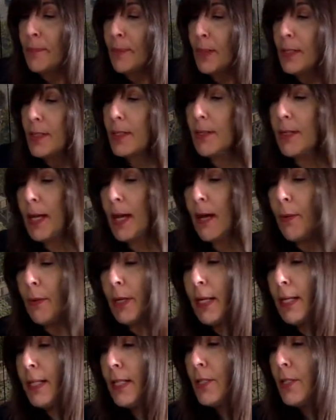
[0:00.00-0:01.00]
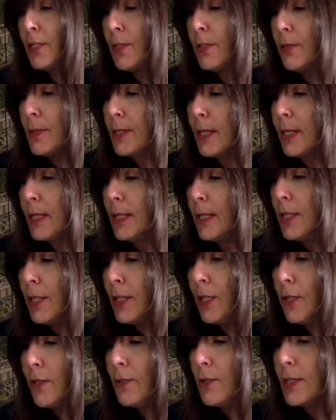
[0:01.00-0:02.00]
So now what I need to do is I need to
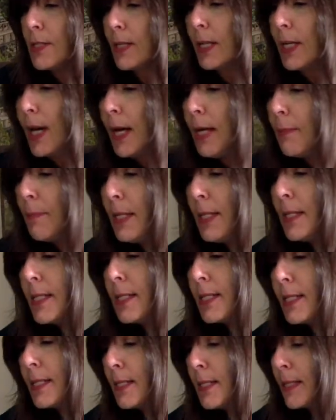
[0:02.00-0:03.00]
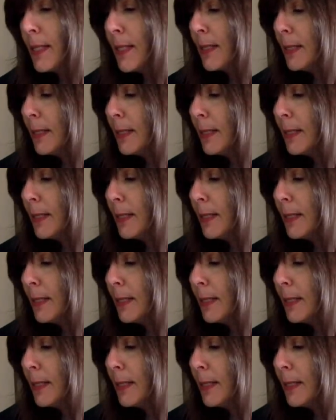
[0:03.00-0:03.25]
use the cut pieces.